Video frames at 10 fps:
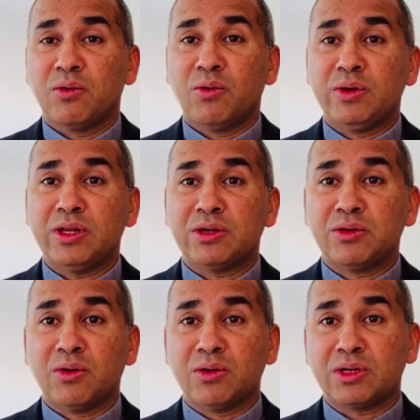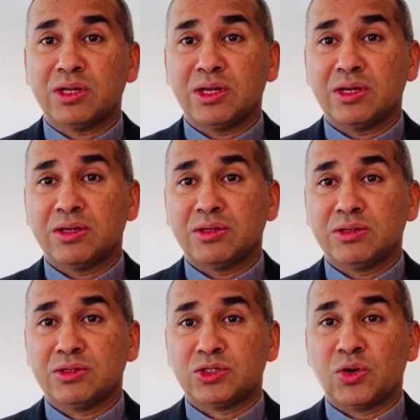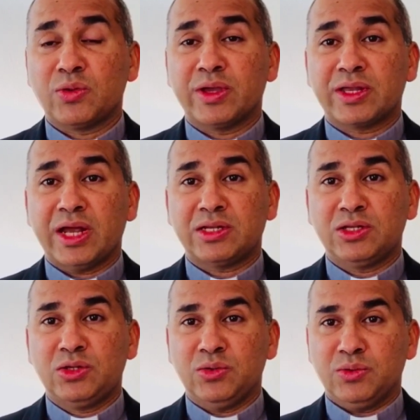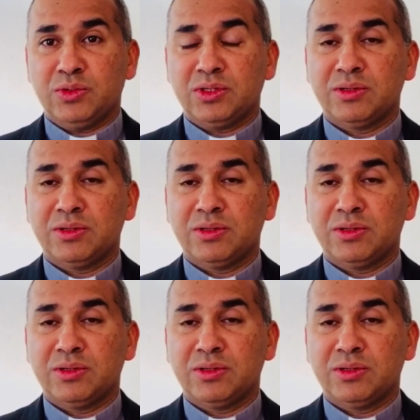who did not show the gratitude.